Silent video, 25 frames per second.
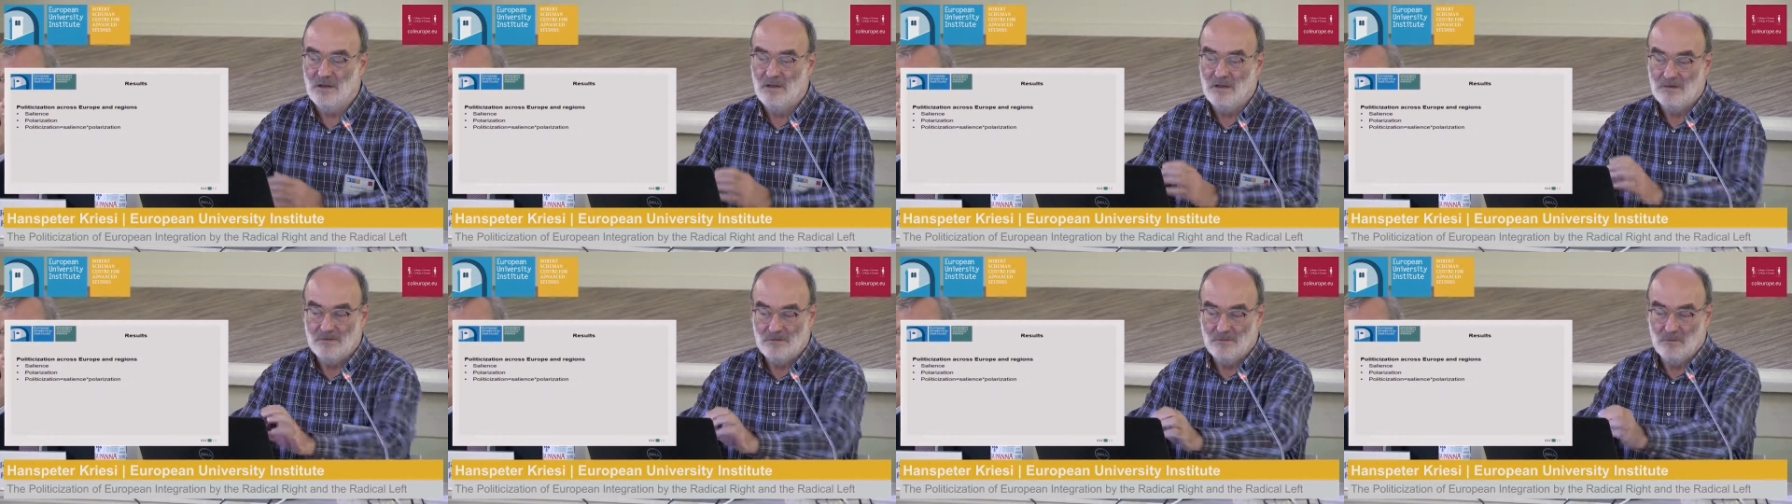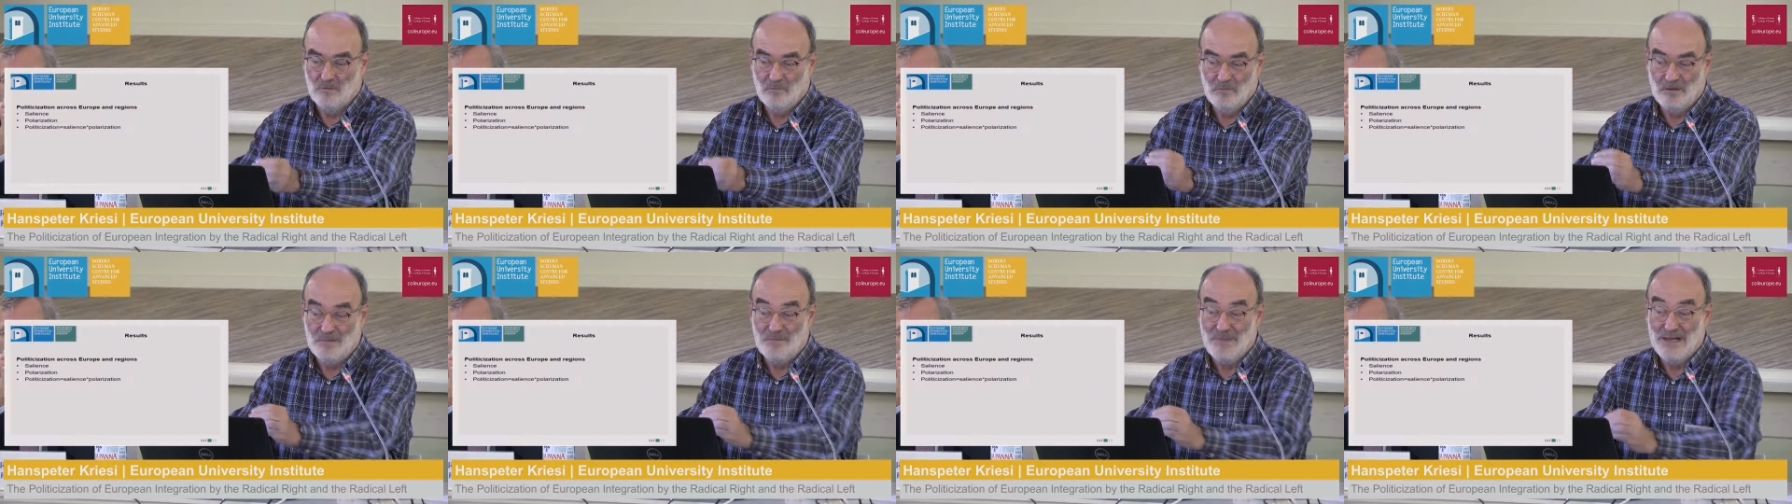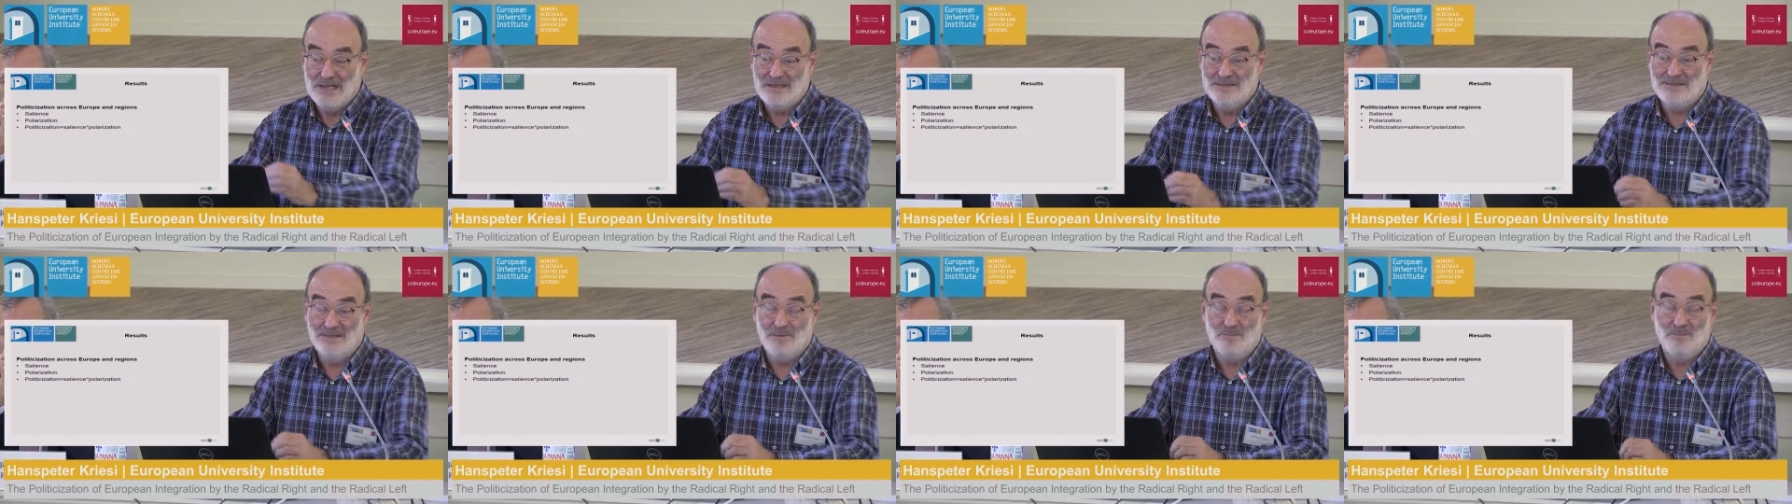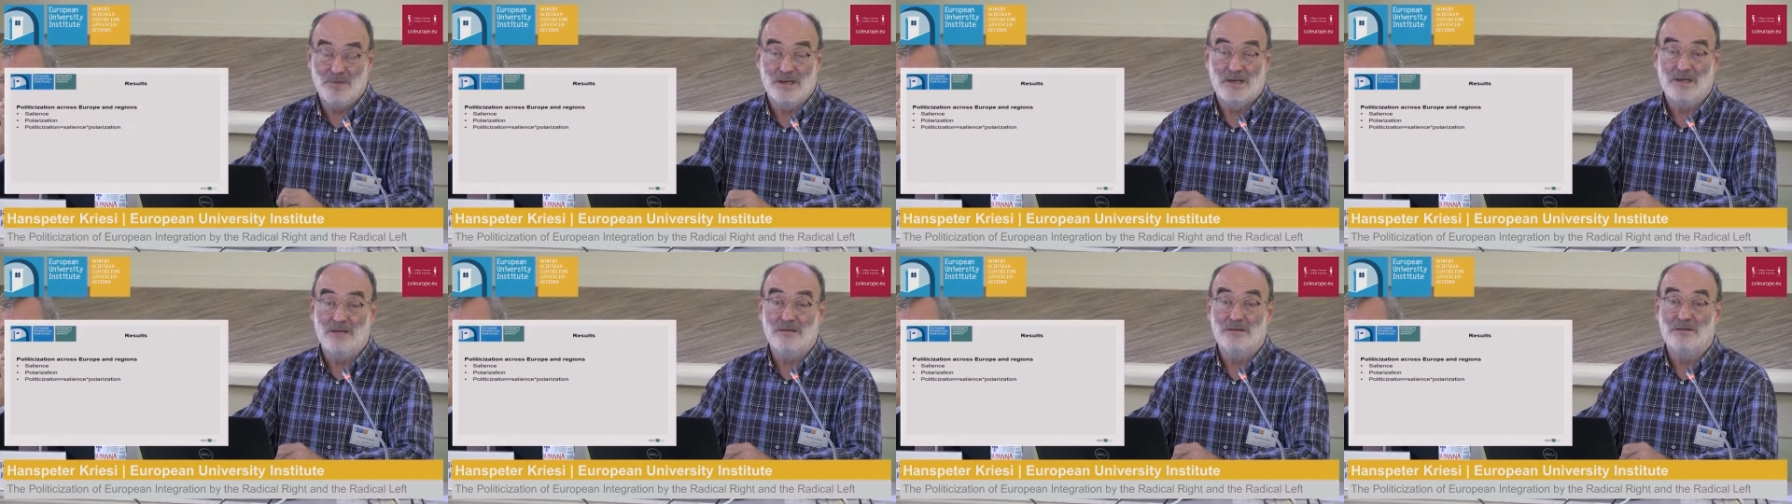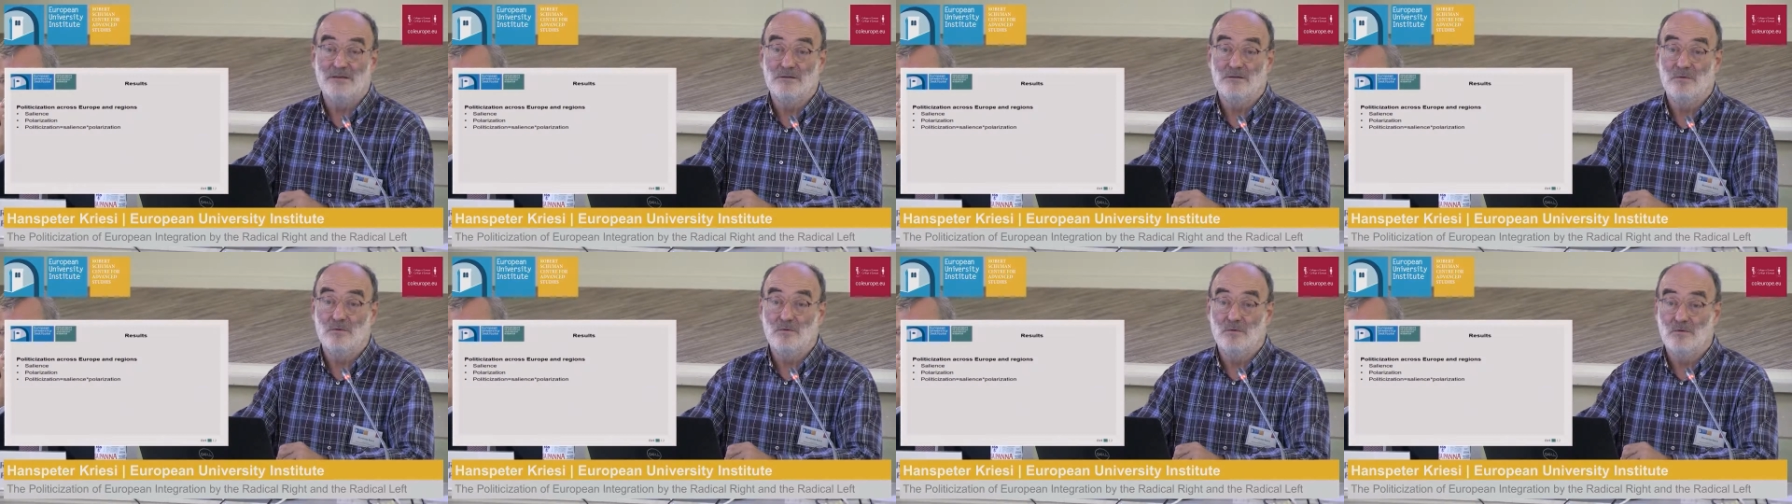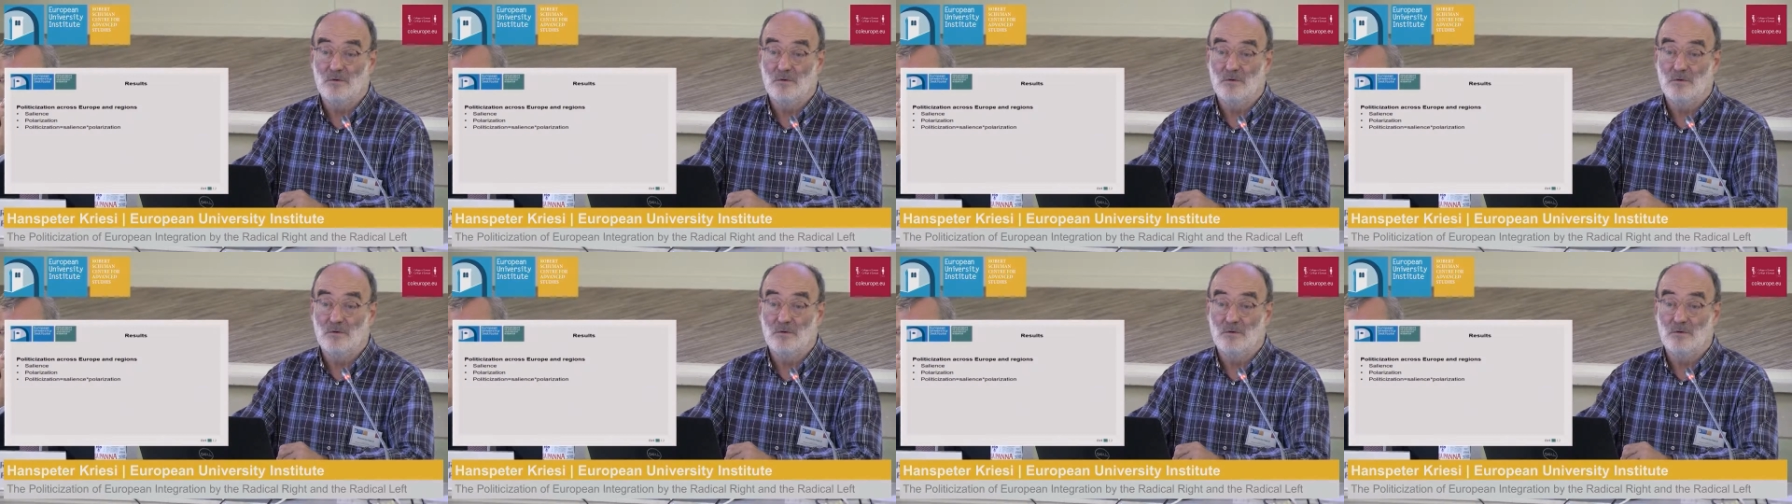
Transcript: So we multiply the two